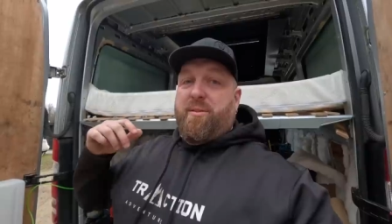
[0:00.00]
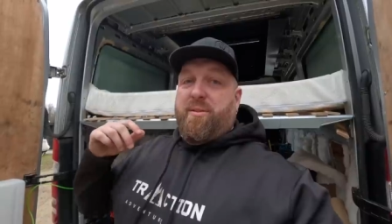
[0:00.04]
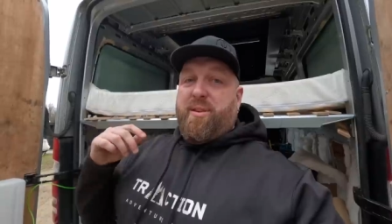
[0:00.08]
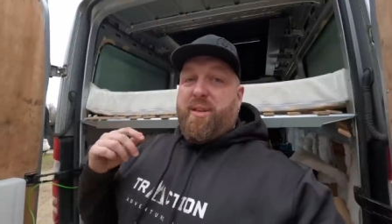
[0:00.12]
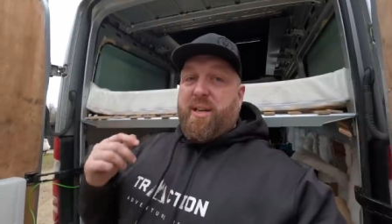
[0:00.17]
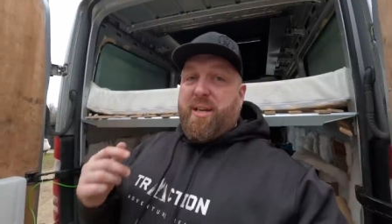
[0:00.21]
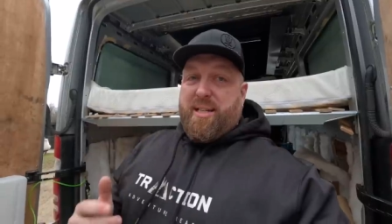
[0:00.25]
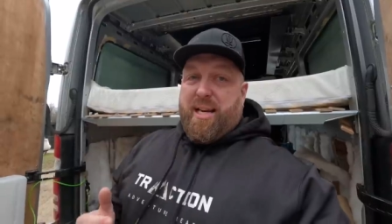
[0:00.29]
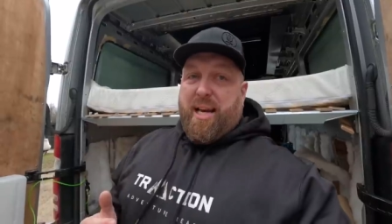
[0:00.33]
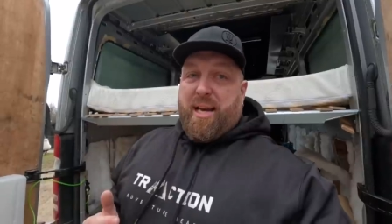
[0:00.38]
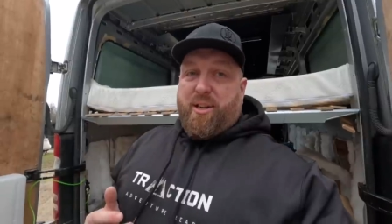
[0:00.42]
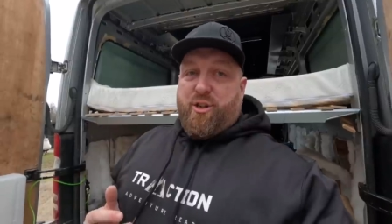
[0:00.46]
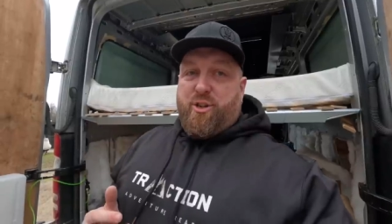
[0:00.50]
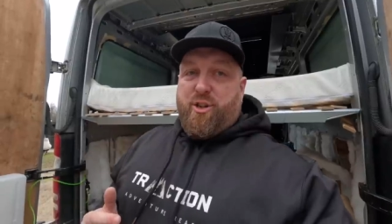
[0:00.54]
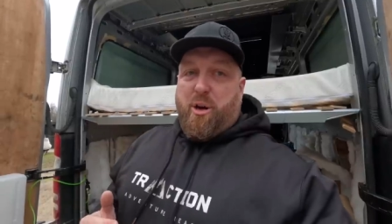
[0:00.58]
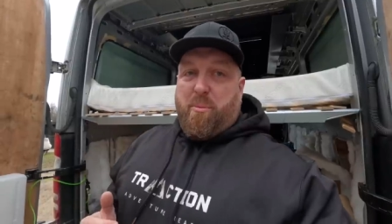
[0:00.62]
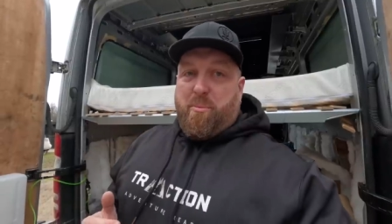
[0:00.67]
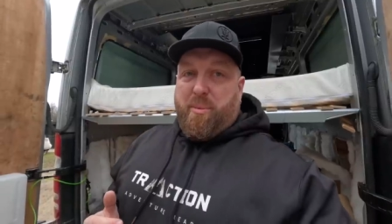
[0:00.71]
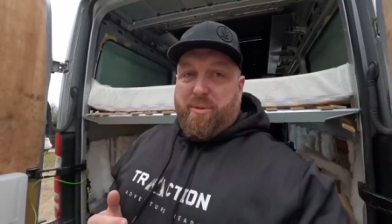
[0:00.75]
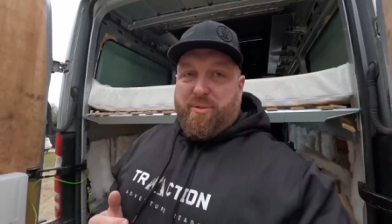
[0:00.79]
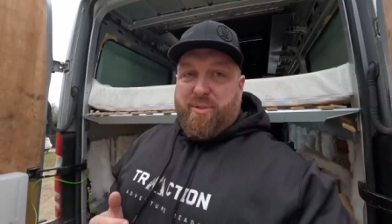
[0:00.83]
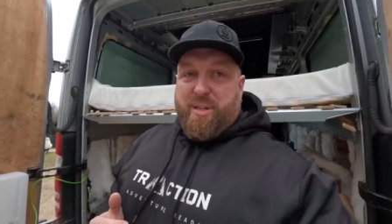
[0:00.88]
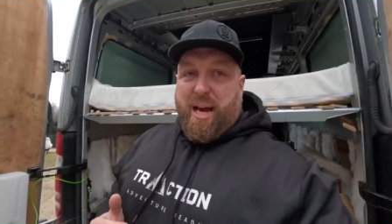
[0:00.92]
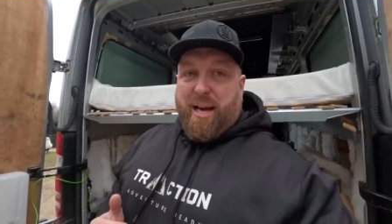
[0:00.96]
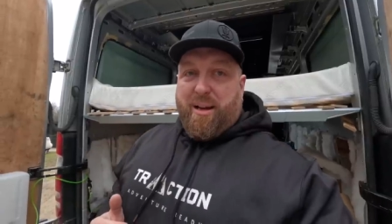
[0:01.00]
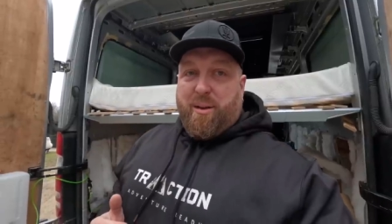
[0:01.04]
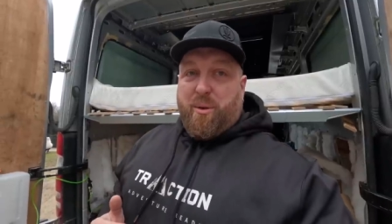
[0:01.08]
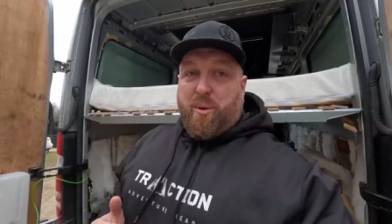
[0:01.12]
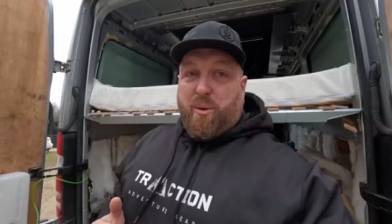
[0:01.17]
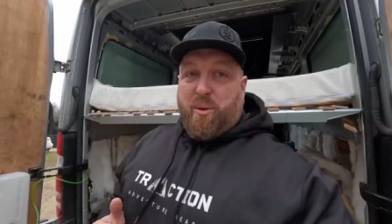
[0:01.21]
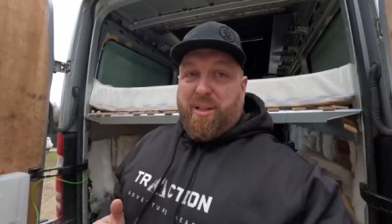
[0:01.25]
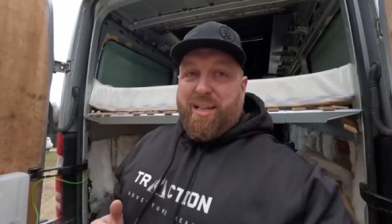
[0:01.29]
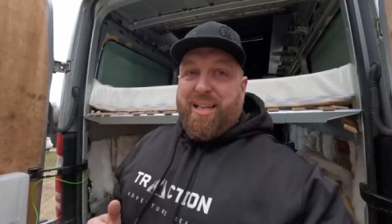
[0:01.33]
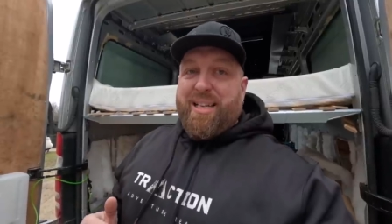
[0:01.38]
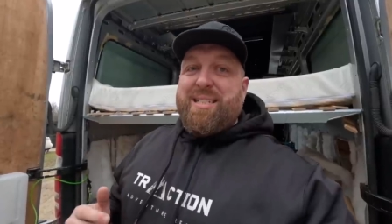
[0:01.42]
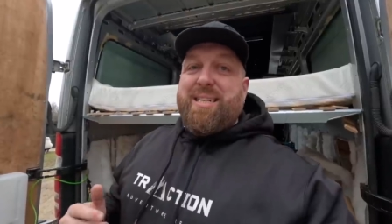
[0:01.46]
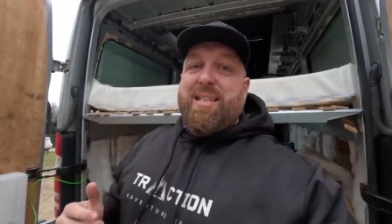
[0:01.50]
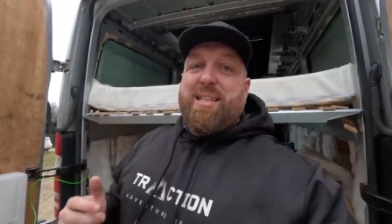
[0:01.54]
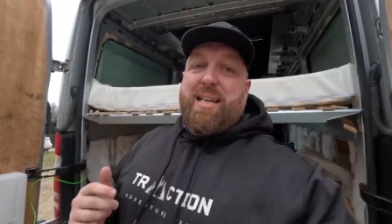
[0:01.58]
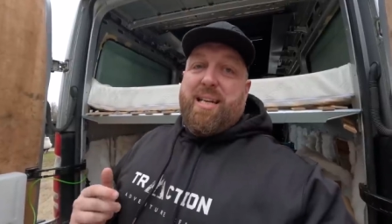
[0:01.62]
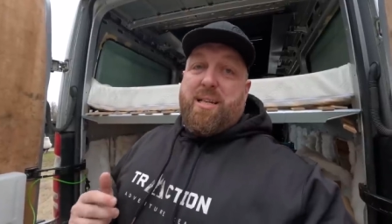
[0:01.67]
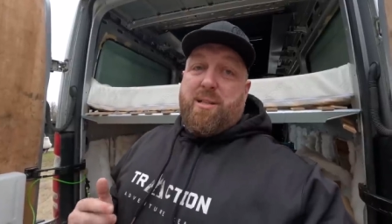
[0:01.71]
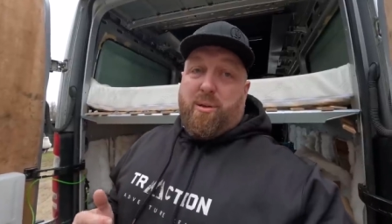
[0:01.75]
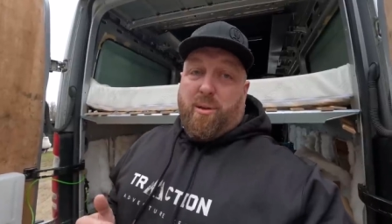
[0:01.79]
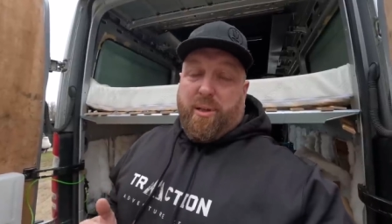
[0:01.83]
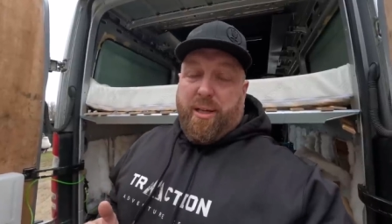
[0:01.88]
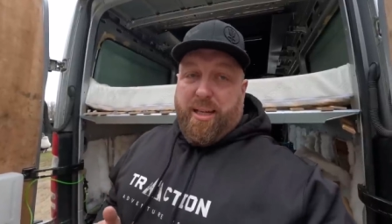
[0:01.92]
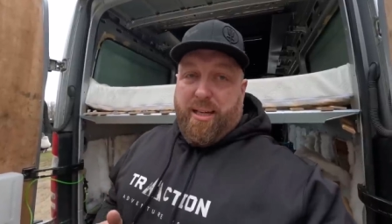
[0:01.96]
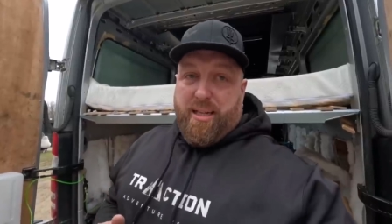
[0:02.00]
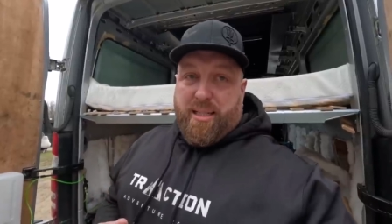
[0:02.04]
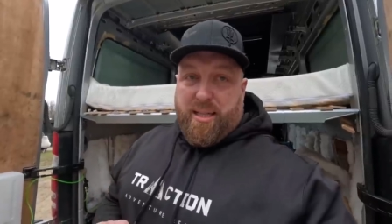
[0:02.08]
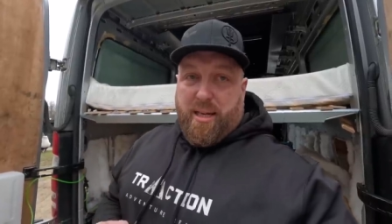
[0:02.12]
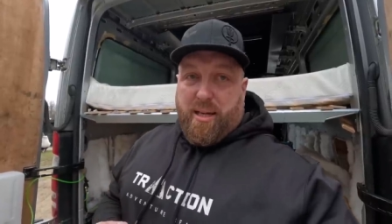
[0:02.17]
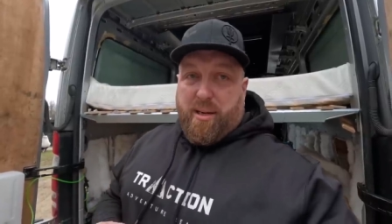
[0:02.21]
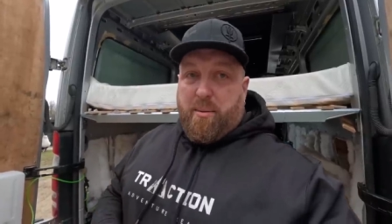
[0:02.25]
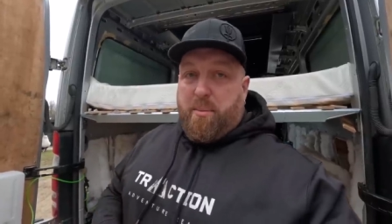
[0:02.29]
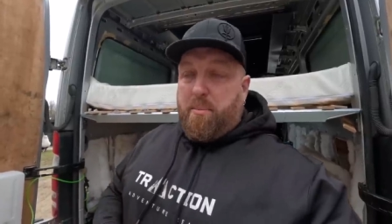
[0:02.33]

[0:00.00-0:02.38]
The next job we've tackled is a diesel heater.